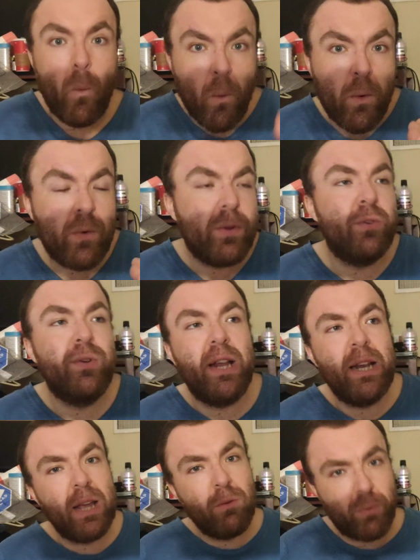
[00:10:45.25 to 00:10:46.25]
or you
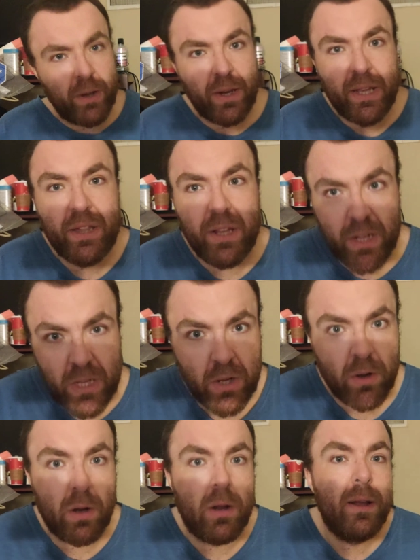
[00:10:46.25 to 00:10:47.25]
need a really
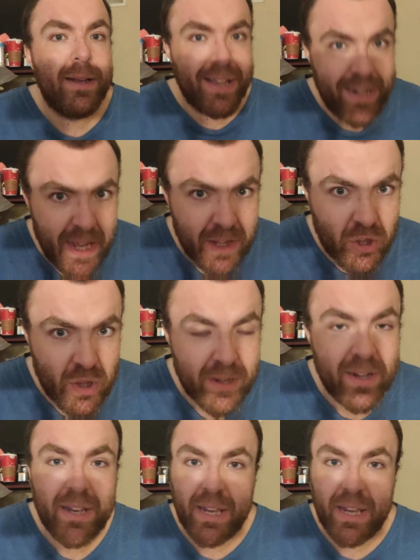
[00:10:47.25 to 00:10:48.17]
secure connection.